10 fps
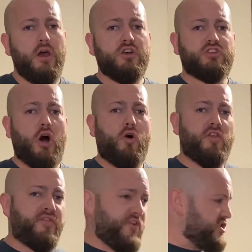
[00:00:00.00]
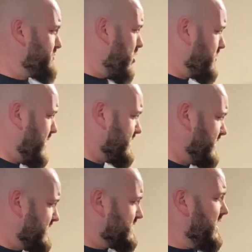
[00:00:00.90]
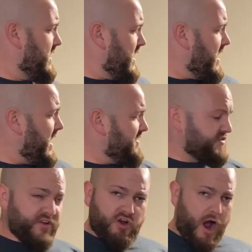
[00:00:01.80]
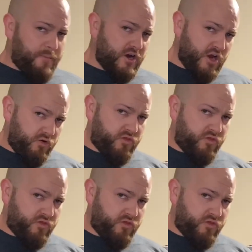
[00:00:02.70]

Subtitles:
So the first part about this this video, I'm going to go